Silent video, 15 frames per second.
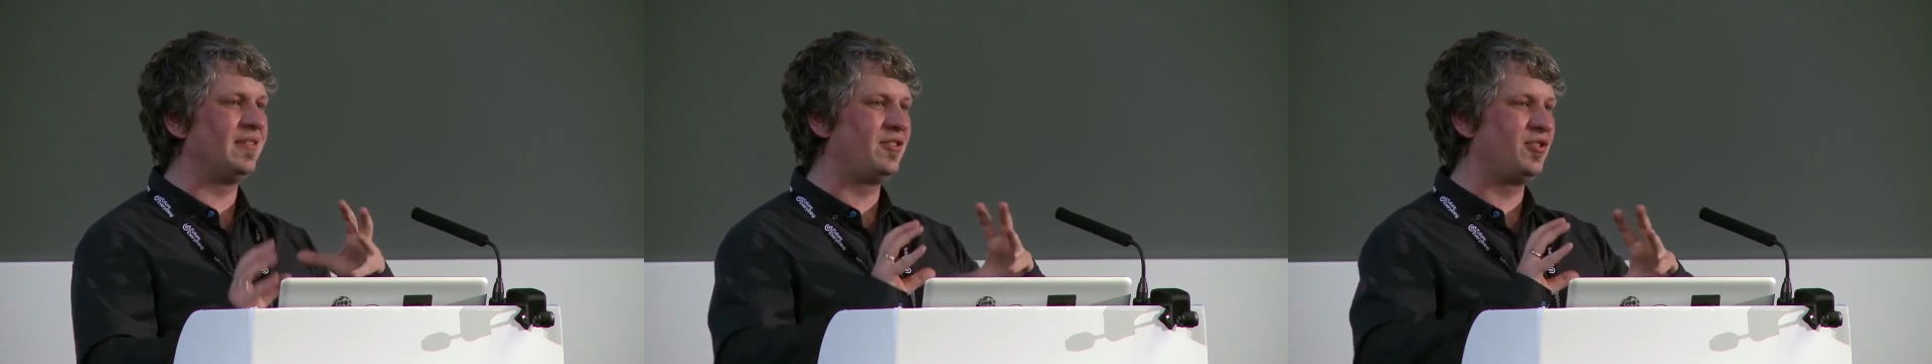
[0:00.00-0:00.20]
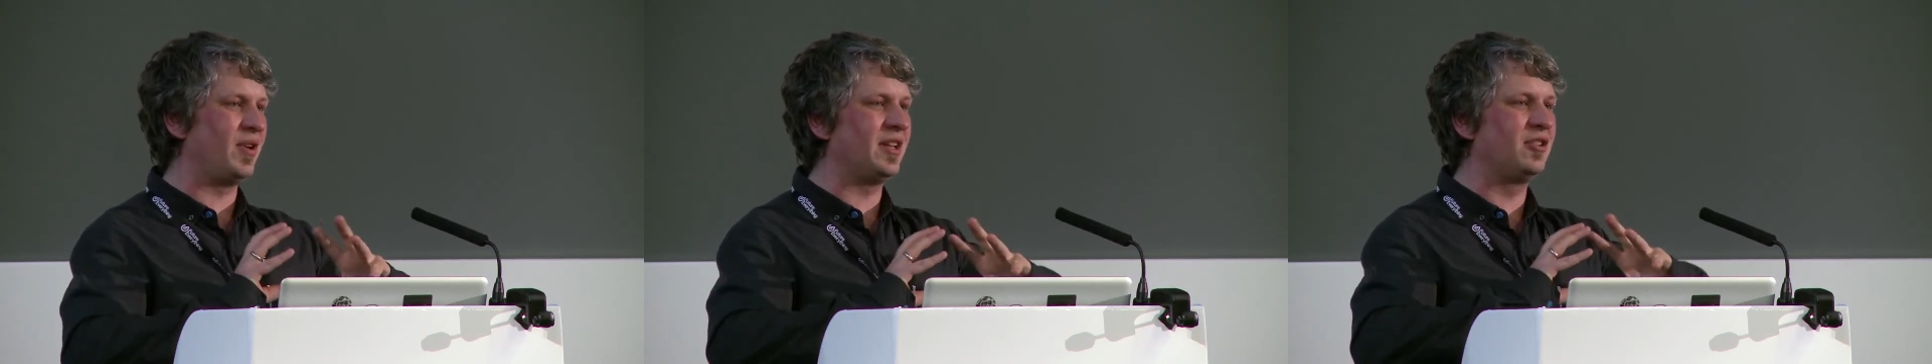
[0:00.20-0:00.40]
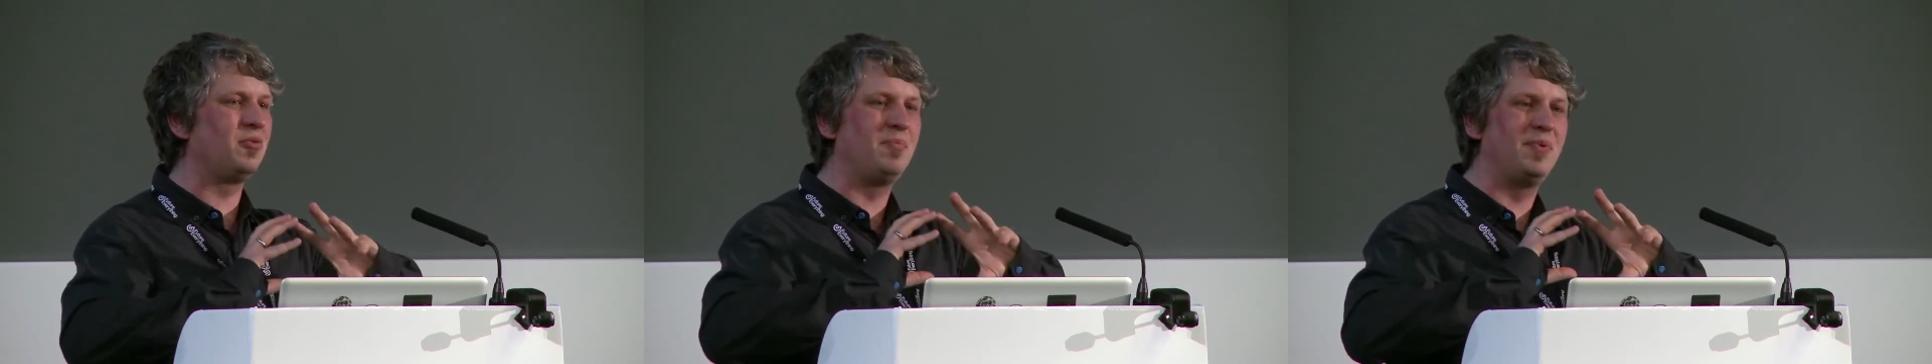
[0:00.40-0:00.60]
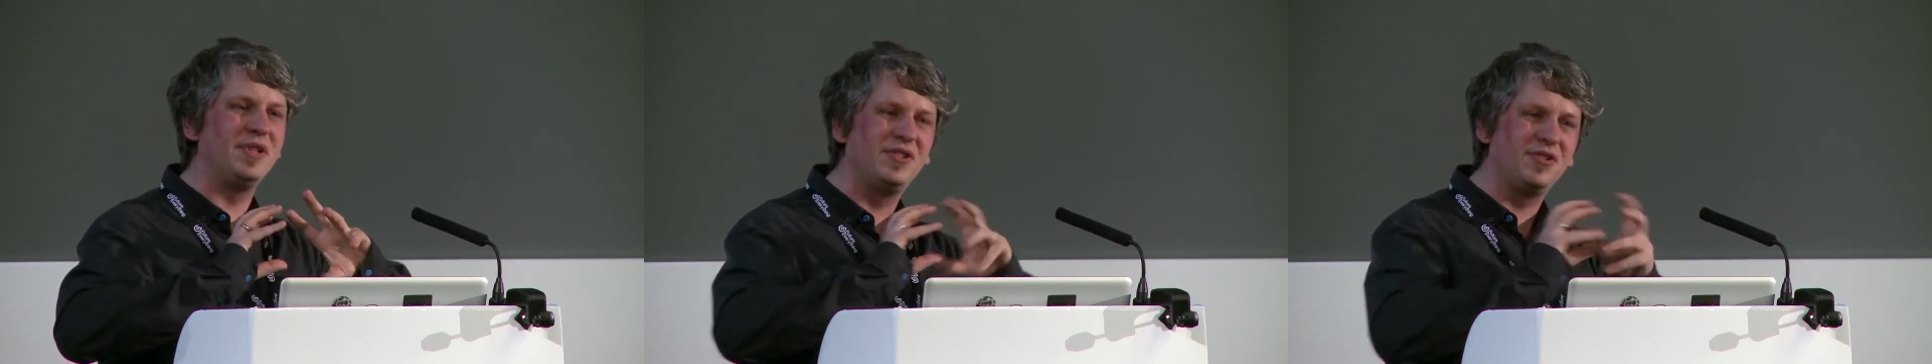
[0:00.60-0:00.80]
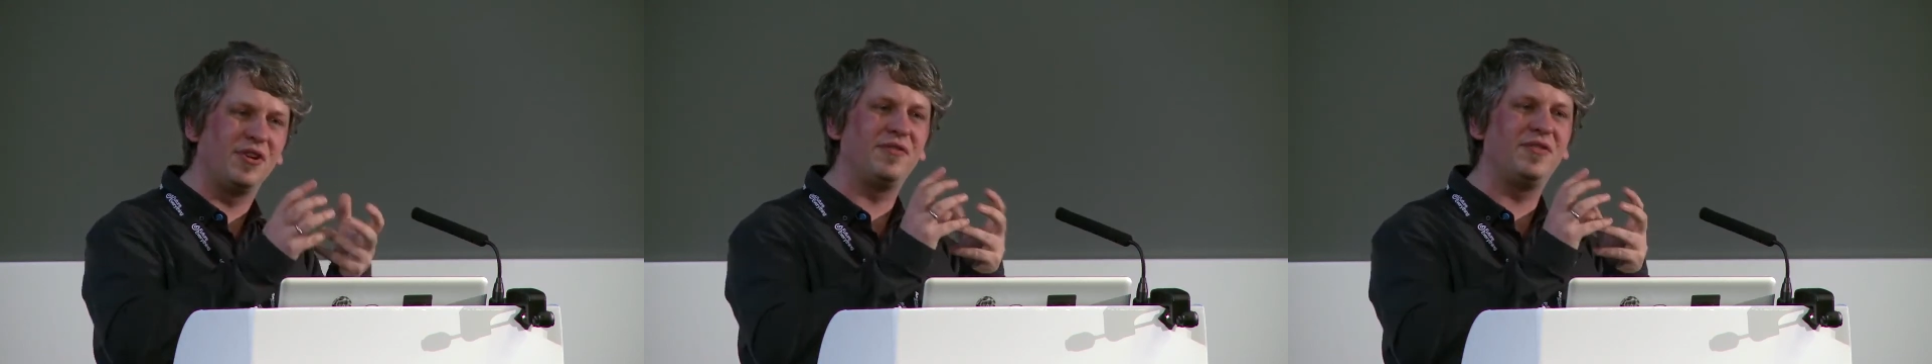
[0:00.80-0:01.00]
try to
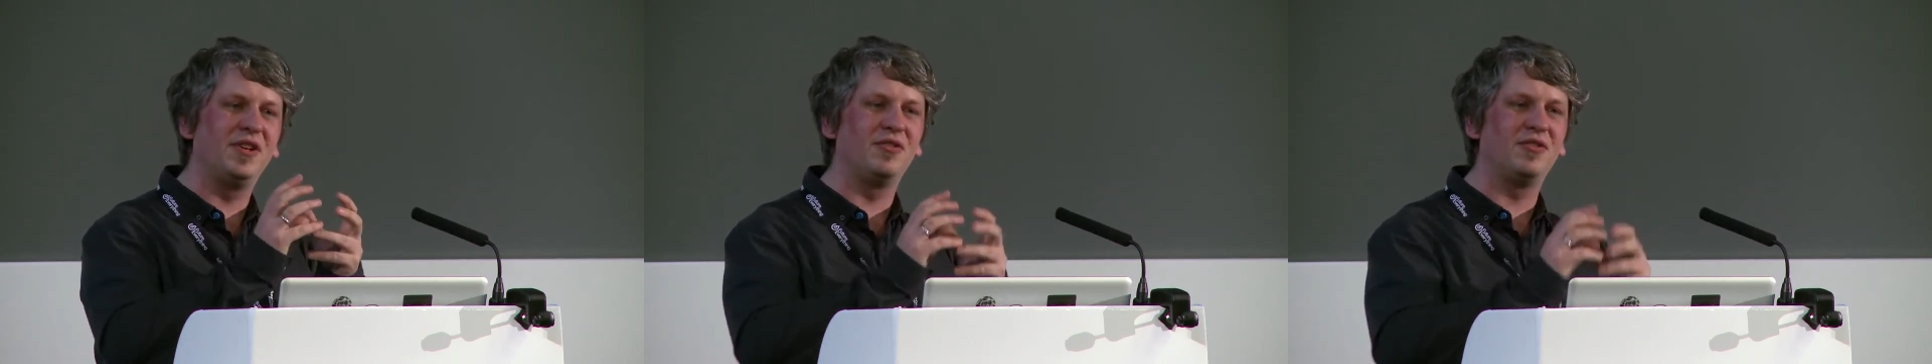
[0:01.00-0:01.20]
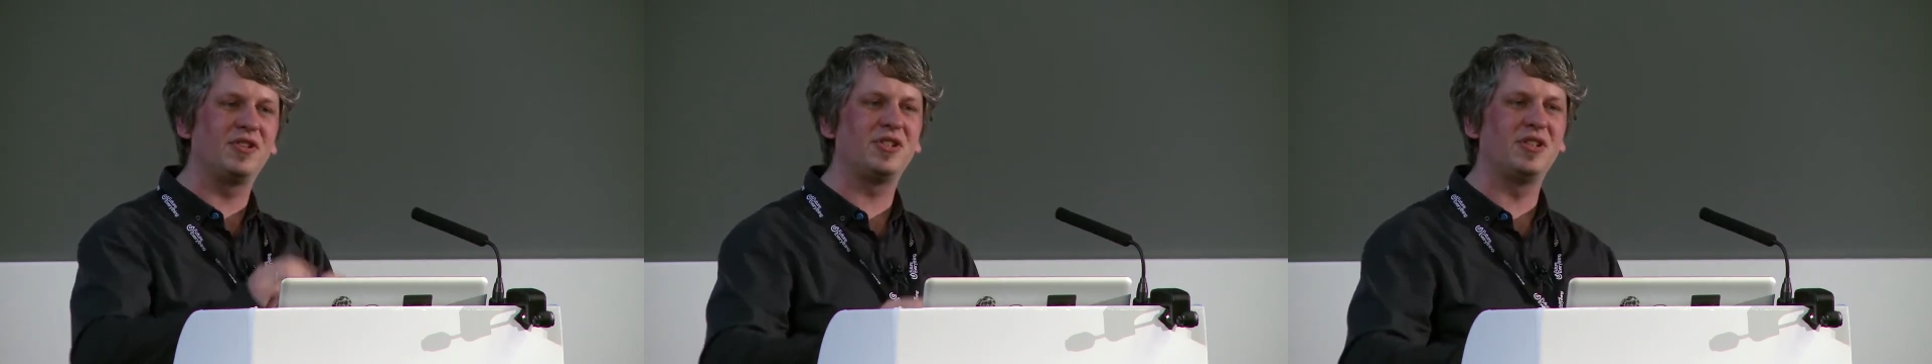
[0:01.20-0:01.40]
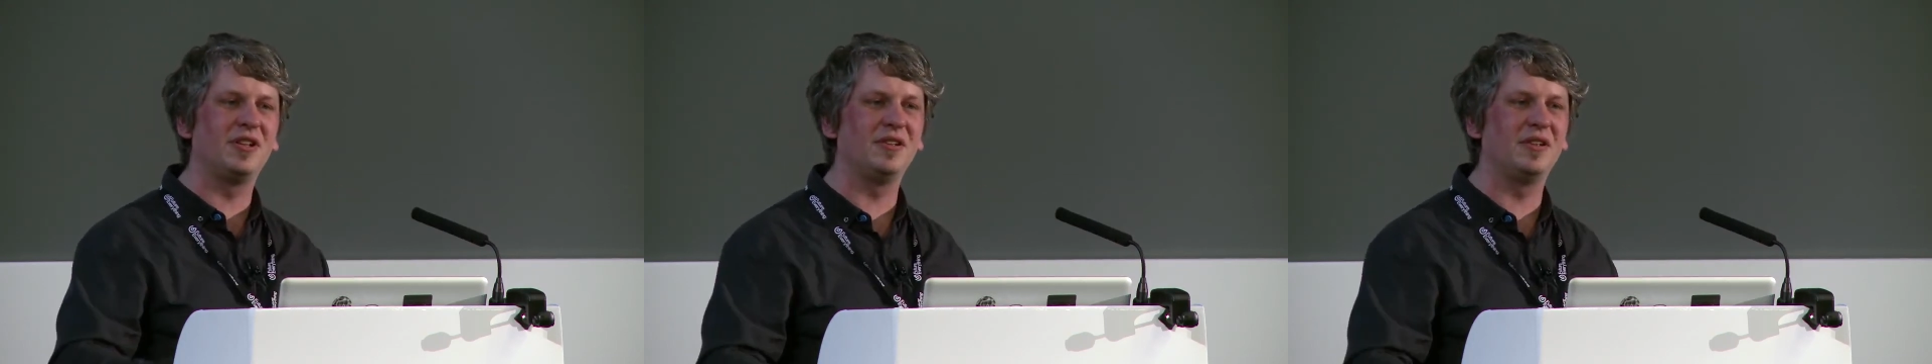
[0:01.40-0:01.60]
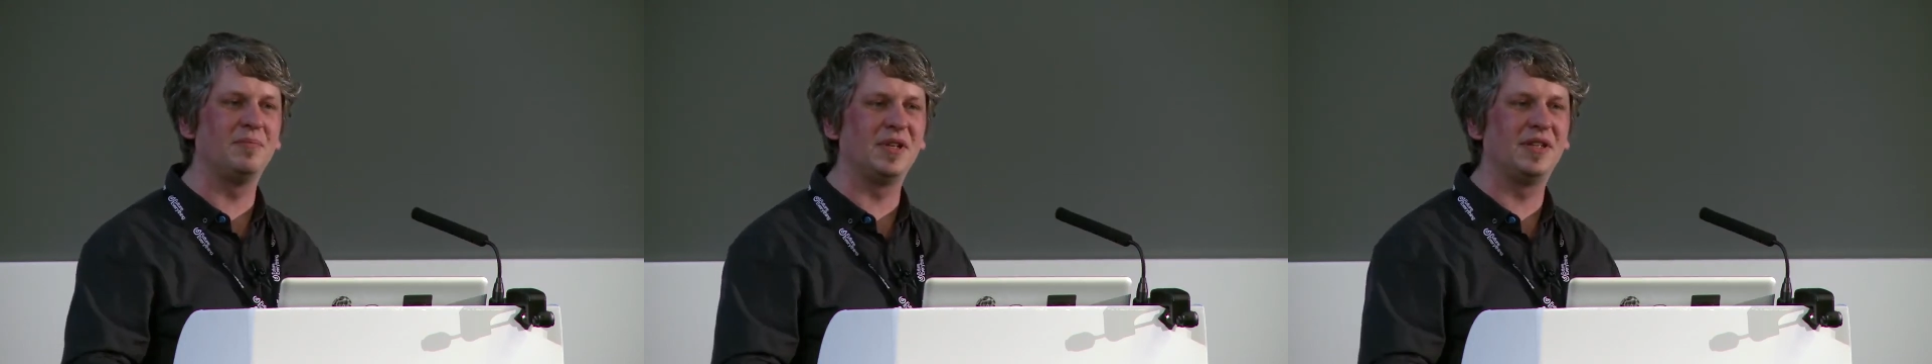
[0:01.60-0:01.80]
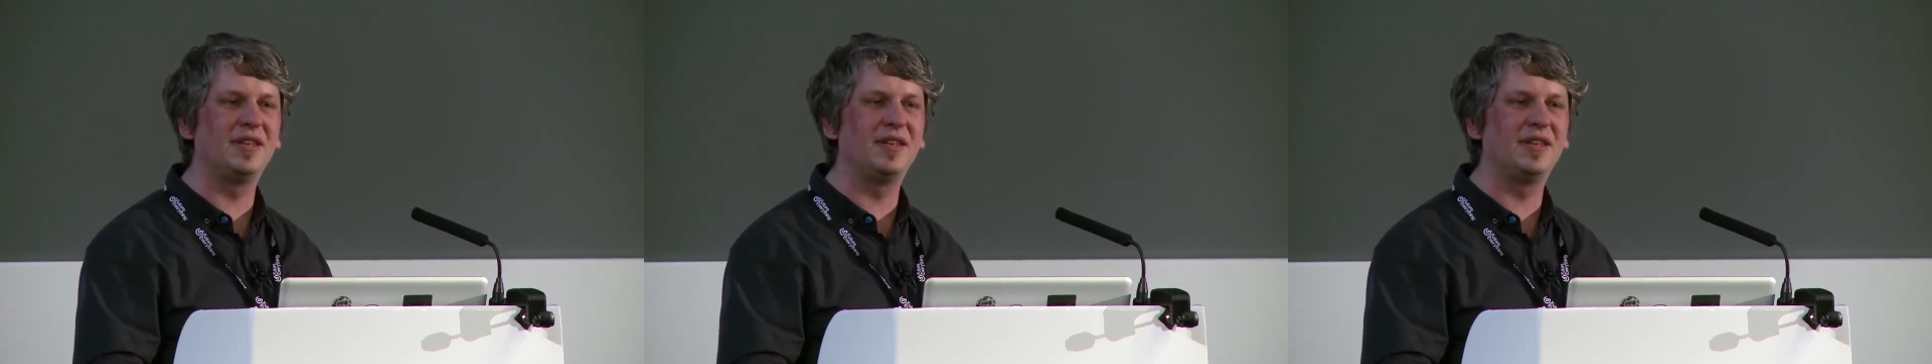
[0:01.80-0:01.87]
preserve the original